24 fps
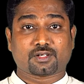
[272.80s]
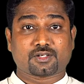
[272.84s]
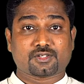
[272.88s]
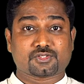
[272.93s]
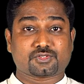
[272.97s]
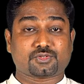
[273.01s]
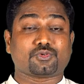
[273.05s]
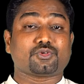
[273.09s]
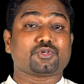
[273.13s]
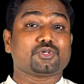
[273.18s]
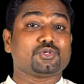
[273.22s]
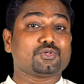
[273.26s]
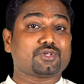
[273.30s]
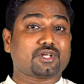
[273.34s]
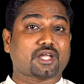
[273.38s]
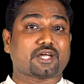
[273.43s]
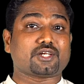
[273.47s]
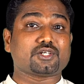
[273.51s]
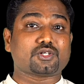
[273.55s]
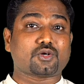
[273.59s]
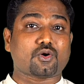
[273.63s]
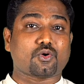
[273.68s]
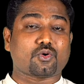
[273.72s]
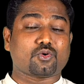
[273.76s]
So you
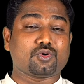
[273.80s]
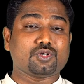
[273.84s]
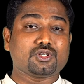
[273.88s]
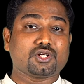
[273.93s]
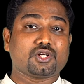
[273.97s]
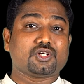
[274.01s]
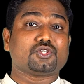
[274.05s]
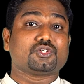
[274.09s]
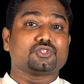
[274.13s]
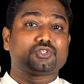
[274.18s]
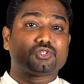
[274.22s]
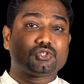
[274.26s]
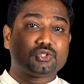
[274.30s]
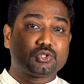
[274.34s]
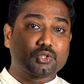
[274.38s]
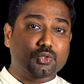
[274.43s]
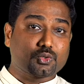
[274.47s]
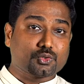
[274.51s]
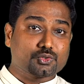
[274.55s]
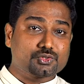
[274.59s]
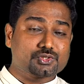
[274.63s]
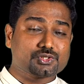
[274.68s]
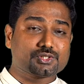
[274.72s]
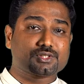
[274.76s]
can call
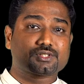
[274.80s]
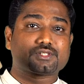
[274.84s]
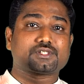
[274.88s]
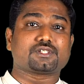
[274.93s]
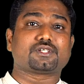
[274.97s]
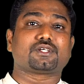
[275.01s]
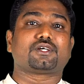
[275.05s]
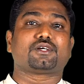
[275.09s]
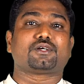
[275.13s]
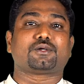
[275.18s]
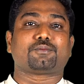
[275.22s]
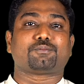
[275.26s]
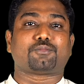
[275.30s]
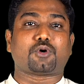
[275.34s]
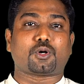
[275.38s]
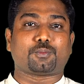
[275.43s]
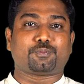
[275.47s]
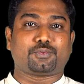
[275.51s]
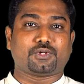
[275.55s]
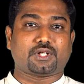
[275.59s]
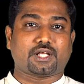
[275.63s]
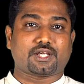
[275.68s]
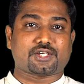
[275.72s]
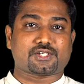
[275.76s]
those
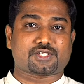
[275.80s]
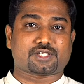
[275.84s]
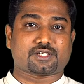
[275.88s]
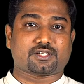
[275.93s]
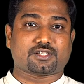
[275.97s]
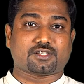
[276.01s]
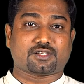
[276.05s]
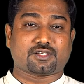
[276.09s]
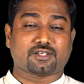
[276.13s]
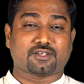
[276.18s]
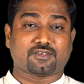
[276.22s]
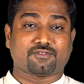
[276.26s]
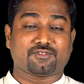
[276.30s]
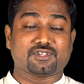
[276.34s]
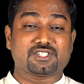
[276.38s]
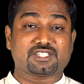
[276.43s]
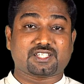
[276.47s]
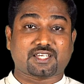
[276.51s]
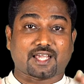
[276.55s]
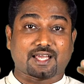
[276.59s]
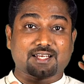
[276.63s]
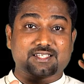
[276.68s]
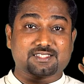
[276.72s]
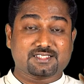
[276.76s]
population
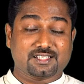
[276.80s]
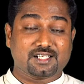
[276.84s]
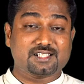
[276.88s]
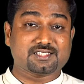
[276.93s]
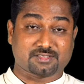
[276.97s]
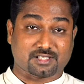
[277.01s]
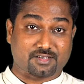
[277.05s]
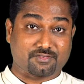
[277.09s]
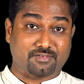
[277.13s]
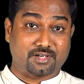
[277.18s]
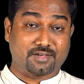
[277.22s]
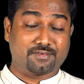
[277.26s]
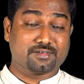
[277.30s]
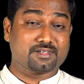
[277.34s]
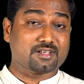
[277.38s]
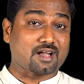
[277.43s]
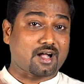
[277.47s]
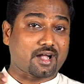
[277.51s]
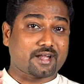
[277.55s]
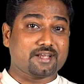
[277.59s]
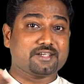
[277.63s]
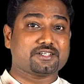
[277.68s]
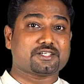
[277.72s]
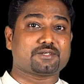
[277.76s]
which can still survive in
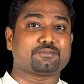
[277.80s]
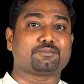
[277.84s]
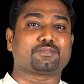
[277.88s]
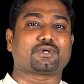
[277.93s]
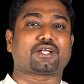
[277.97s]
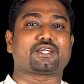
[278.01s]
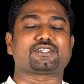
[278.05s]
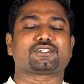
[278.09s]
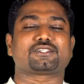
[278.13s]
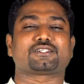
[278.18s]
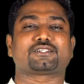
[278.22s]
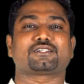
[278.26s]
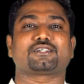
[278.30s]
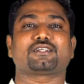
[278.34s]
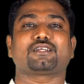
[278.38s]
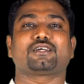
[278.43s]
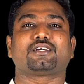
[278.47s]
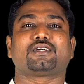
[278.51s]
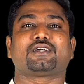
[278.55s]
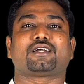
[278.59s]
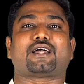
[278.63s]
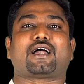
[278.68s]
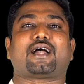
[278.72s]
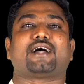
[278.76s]
high temperature
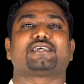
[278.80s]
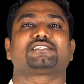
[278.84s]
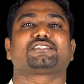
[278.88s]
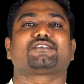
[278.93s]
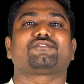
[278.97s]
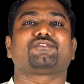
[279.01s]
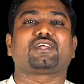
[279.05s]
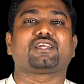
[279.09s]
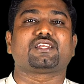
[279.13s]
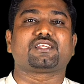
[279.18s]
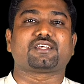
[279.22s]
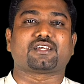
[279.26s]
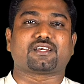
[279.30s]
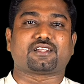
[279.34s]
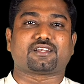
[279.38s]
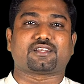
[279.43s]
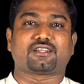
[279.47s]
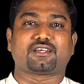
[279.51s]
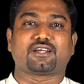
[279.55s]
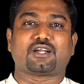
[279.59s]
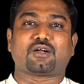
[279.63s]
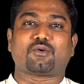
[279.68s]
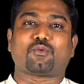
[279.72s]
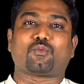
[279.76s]
as a variant,
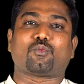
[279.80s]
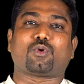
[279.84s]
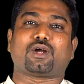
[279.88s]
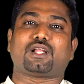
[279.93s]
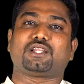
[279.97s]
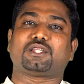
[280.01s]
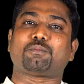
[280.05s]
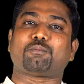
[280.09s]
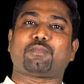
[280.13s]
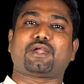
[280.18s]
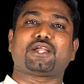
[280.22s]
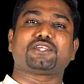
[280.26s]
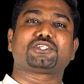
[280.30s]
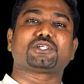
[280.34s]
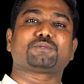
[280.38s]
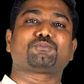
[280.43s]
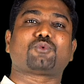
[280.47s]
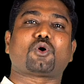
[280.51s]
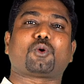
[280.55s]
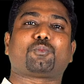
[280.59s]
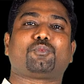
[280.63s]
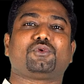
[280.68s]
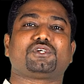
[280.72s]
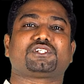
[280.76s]
while the major
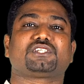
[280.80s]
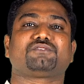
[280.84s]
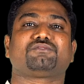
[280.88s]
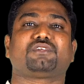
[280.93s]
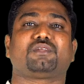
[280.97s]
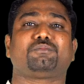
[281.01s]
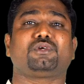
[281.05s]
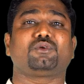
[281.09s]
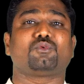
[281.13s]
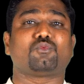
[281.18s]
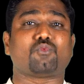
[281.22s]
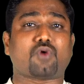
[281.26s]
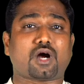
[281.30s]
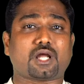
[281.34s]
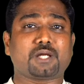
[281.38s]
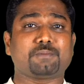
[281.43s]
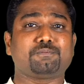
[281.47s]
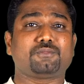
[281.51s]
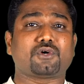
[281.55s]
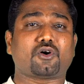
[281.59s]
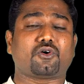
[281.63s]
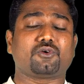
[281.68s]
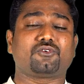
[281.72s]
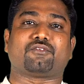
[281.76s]
population will be
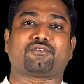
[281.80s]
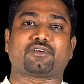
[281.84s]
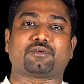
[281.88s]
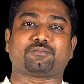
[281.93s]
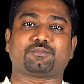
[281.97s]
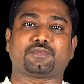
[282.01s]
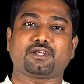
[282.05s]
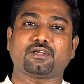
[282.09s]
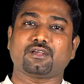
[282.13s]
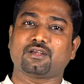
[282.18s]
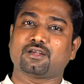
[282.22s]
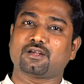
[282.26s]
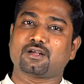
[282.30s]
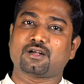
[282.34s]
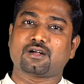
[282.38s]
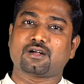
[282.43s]
wiped out from the